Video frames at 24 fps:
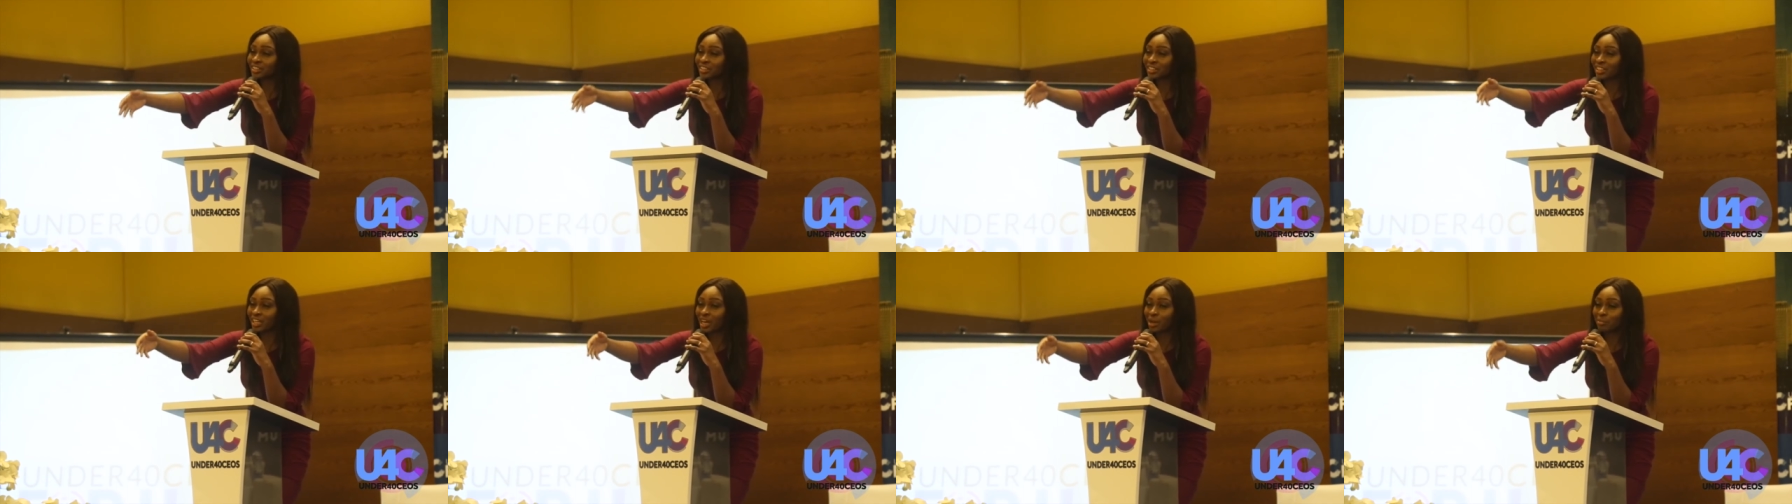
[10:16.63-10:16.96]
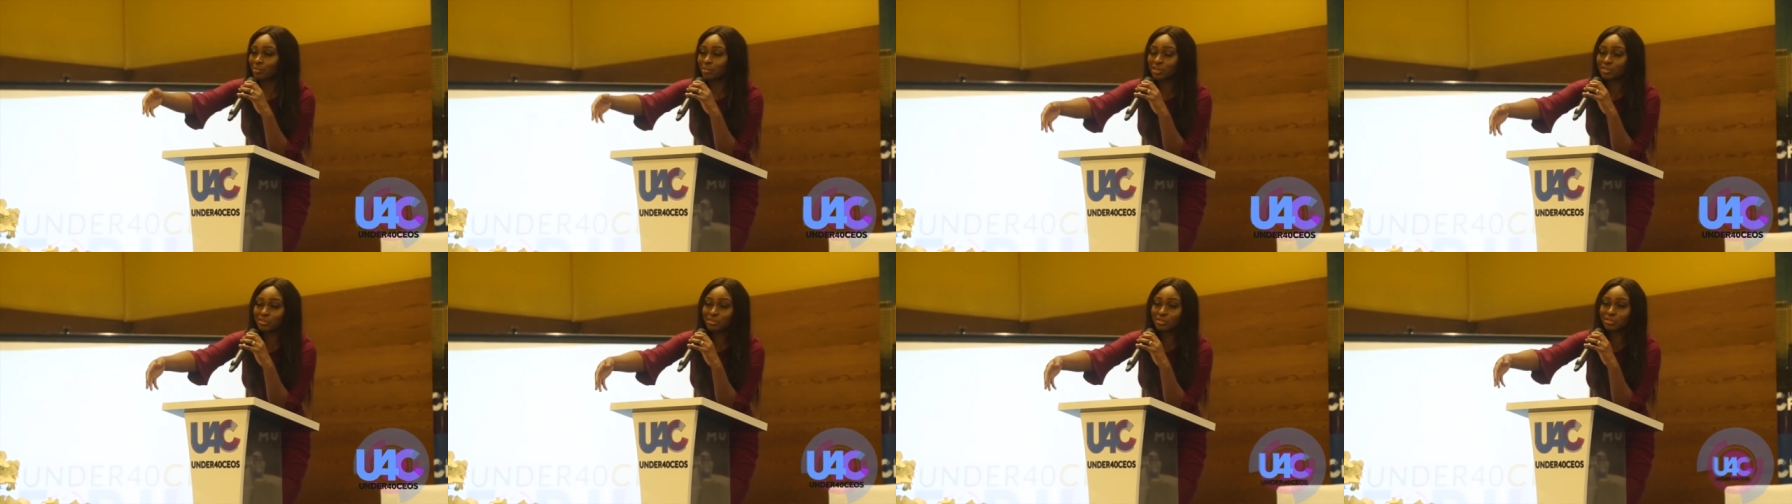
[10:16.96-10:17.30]
to
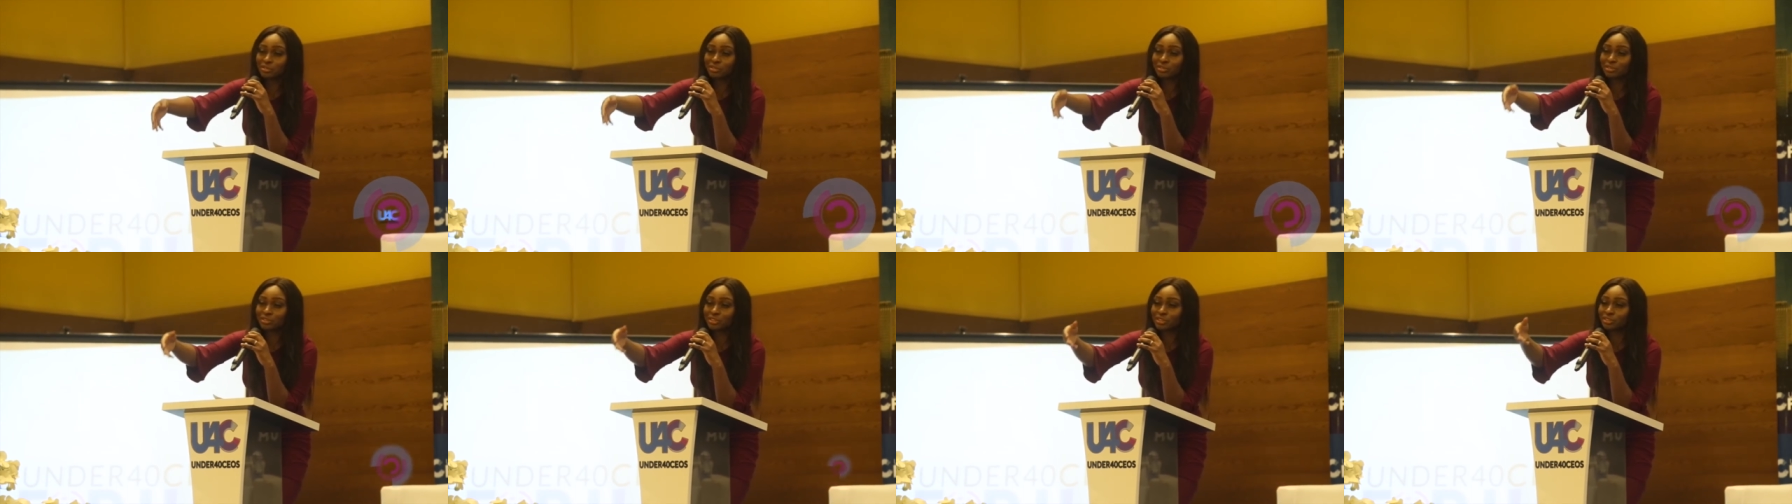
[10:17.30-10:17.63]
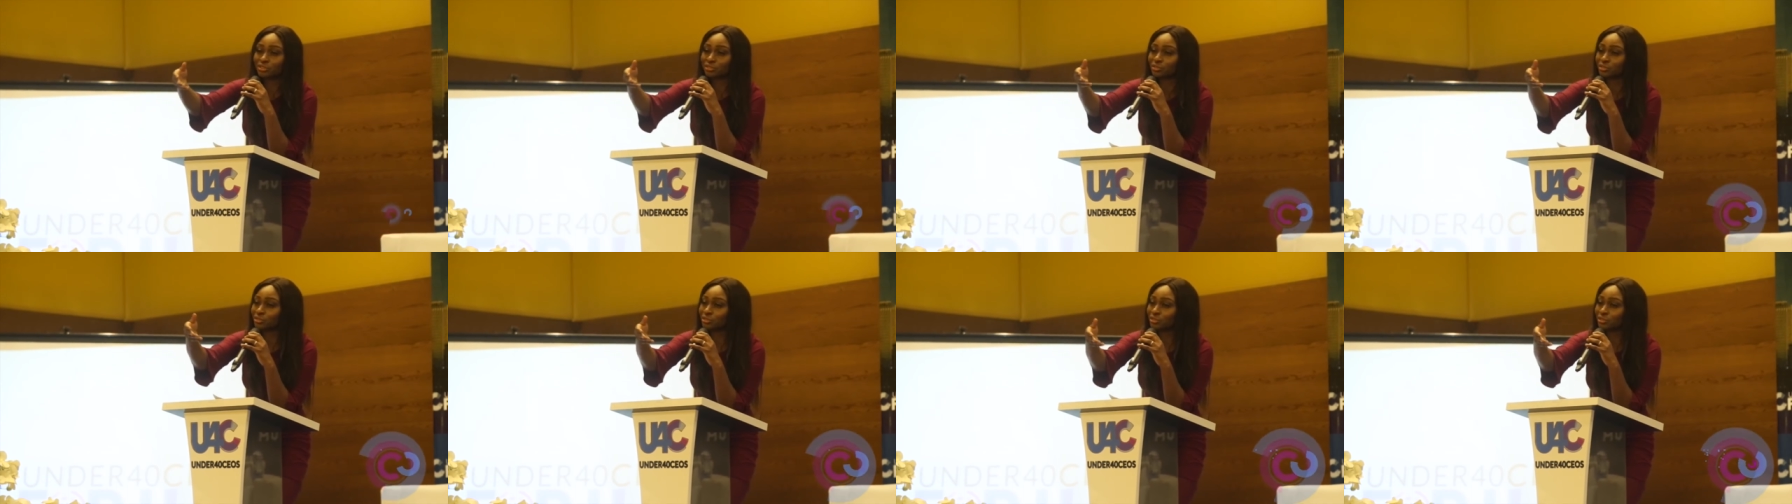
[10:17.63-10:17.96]
Cameroon
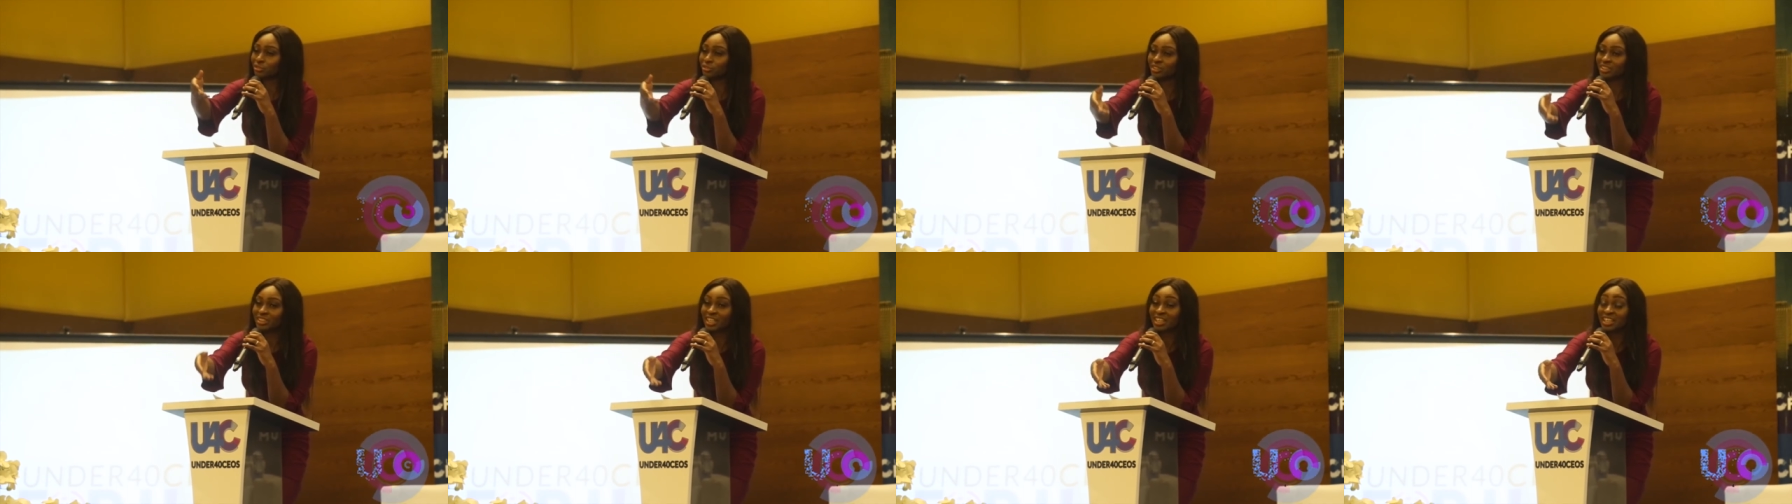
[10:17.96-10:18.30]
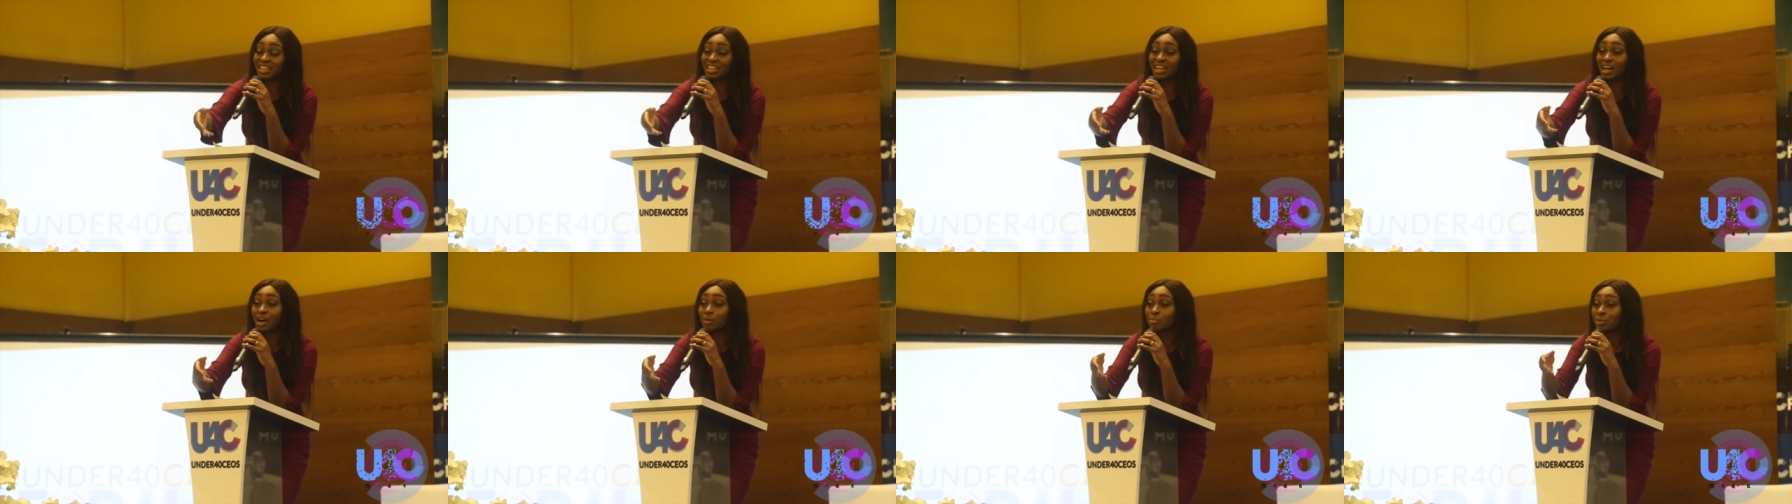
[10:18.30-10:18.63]
to
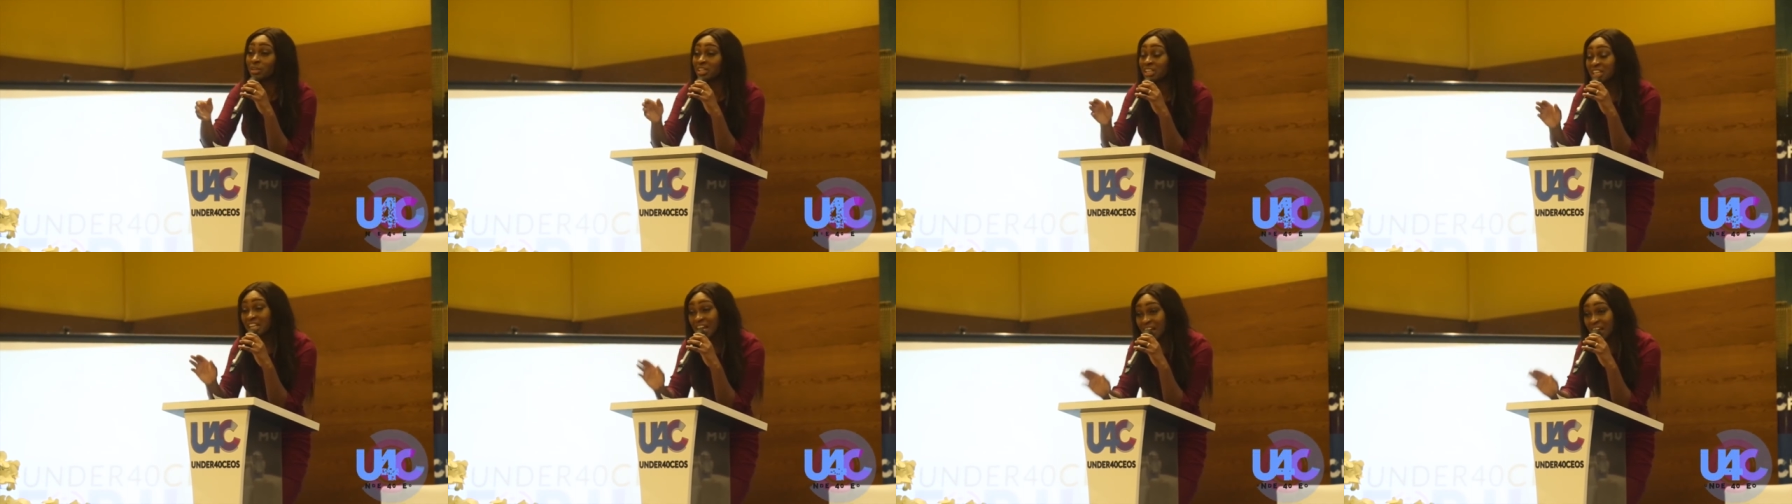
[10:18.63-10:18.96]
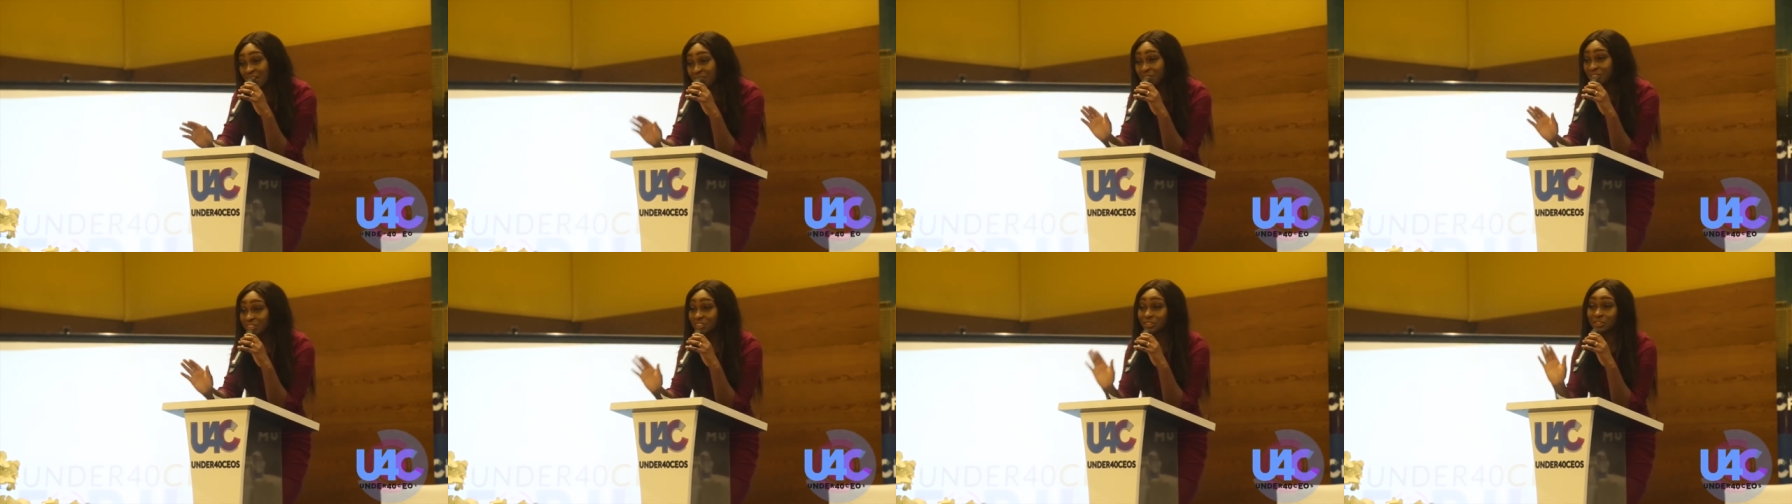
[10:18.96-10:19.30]
Senegal, but
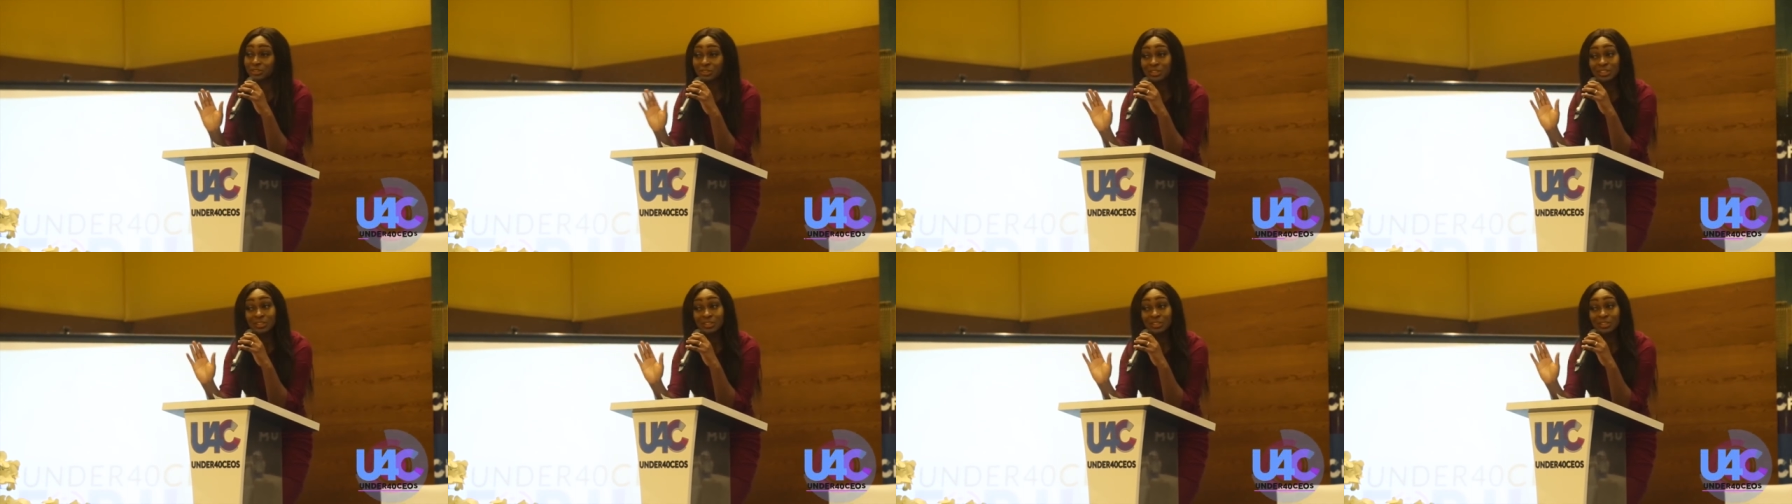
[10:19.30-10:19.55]
left to